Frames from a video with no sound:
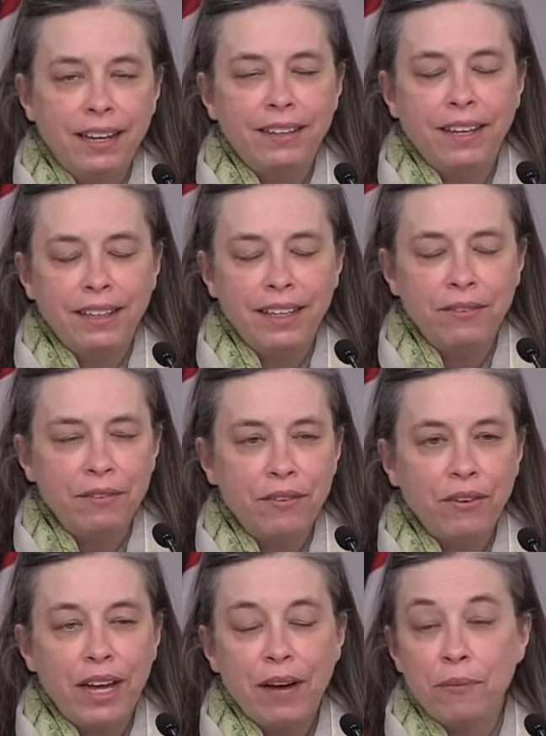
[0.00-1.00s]
Yeah, right? I think we've
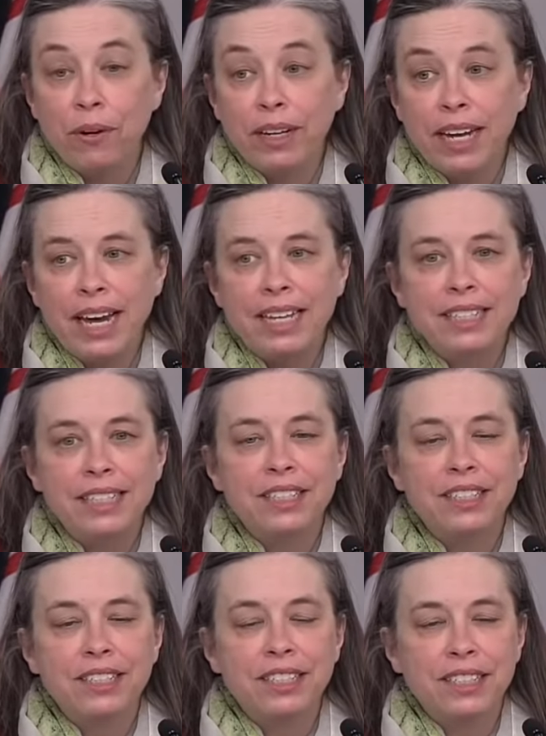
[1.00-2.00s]
only had one case
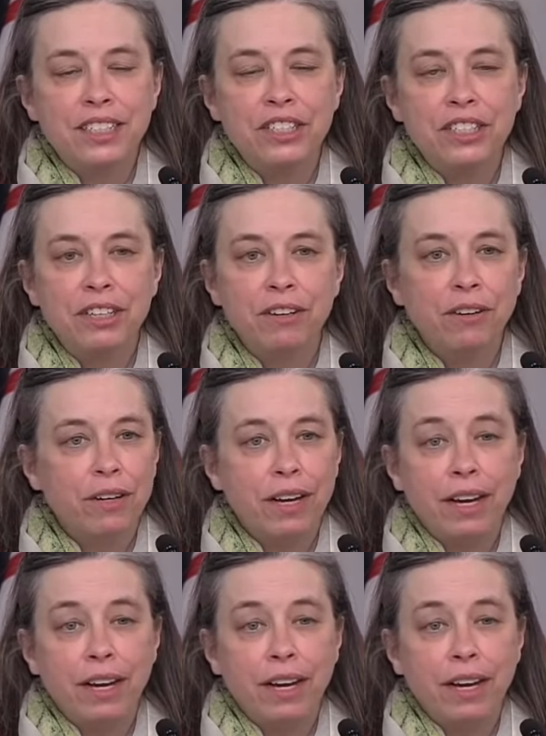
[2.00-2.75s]
this year,